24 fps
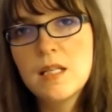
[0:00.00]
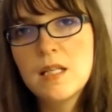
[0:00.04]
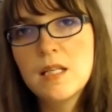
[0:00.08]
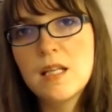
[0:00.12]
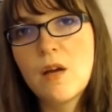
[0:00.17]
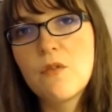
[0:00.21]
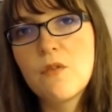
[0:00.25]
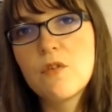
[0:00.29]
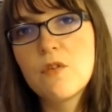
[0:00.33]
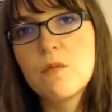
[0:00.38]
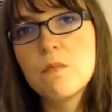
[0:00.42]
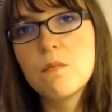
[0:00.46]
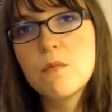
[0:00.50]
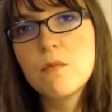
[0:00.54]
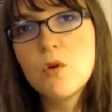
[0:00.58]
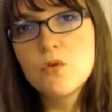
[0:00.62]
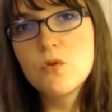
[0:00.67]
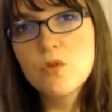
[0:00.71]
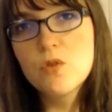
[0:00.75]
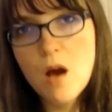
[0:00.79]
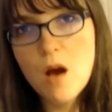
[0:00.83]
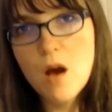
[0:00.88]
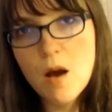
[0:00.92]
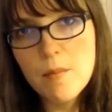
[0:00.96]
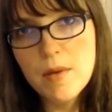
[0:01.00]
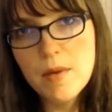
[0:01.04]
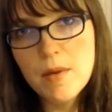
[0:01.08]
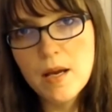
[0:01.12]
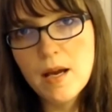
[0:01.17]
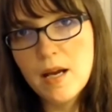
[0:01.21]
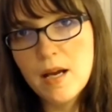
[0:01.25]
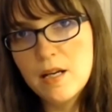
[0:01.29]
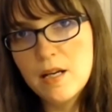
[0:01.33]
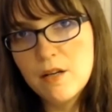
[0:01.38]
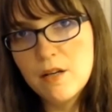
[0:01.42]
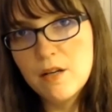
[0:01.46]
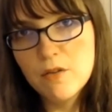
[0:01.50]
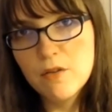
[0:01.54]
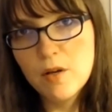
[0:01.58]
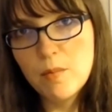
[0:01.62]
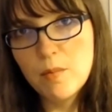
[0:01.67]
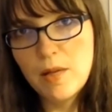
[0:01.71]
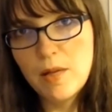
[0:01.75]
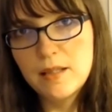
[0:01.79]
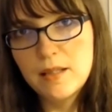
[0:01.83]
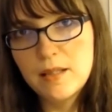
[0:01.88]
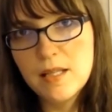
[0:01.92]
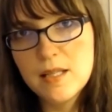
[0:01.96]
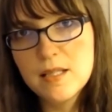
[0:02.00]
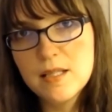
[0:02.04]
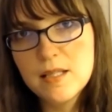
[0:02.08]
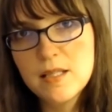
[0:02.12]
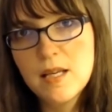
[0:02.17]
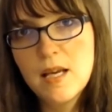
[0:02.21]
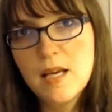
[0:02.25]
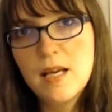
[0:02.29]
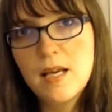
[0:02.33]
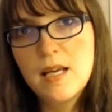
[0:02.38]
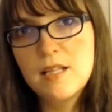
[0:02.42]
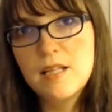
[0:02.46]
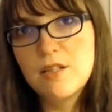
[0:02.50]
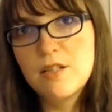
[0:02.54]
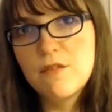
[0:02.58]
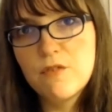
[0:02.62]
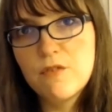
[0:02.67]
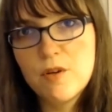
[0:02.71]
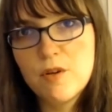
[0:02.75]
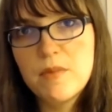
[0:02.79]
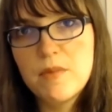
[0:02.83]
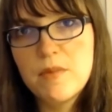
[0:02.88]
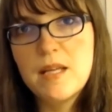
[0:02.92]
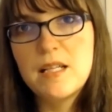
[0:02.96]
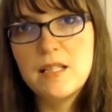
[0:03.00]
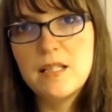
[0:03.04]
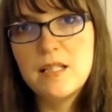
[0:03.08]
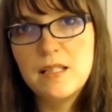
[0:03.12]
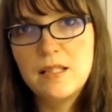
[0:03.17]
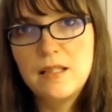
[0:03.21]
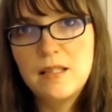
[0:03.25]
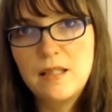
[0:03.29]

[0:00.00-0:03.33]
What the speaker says: Now, the most common kind of verb like this is a verb that